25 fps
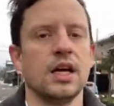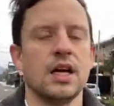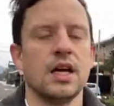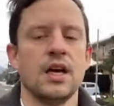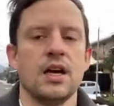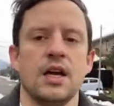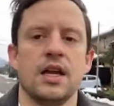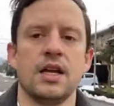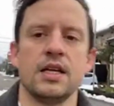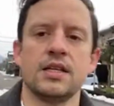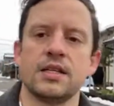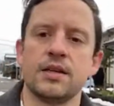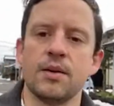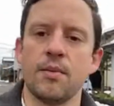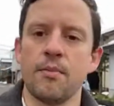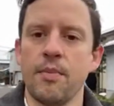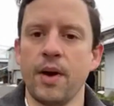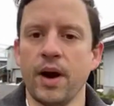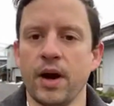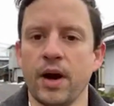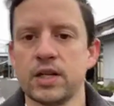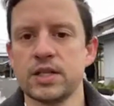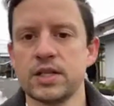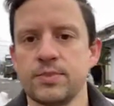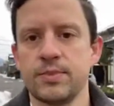an
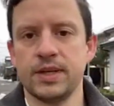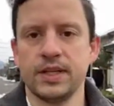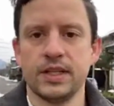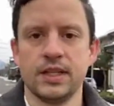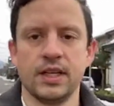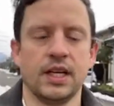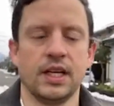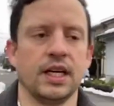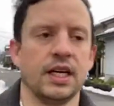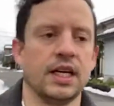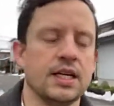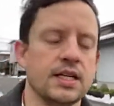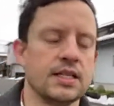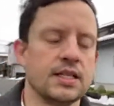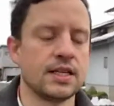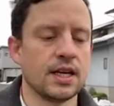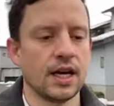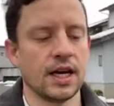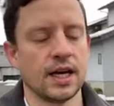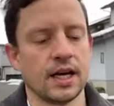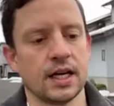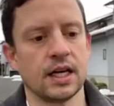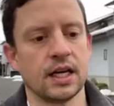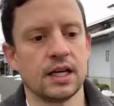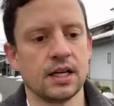embarrassment. It is
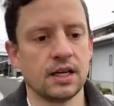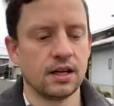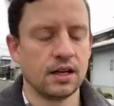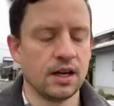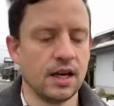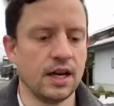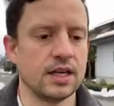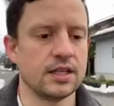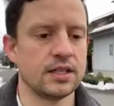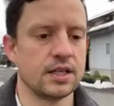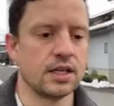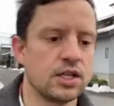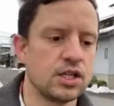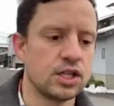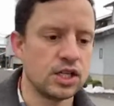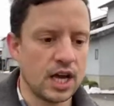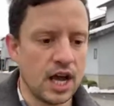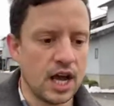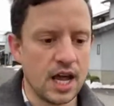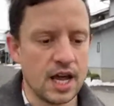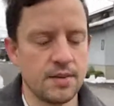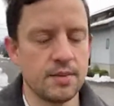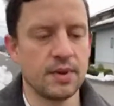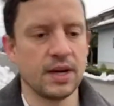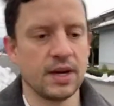a
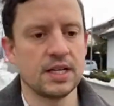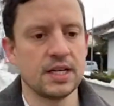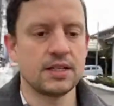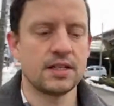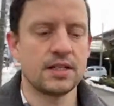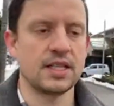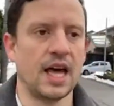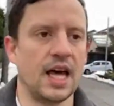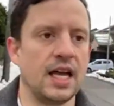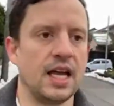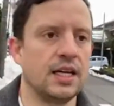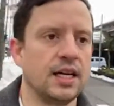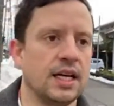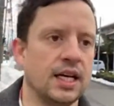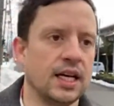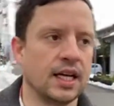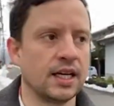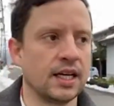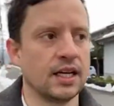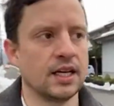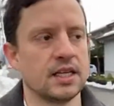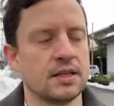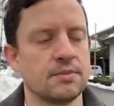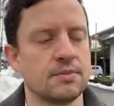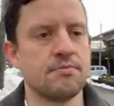shame. It is saddening.
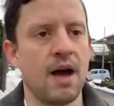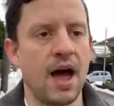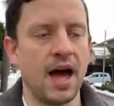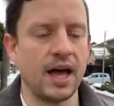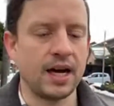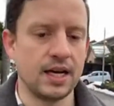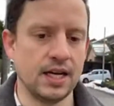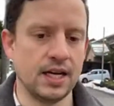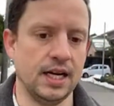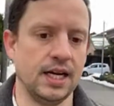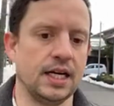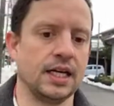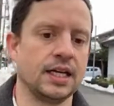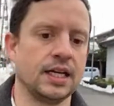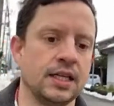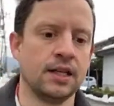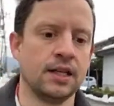It is maddening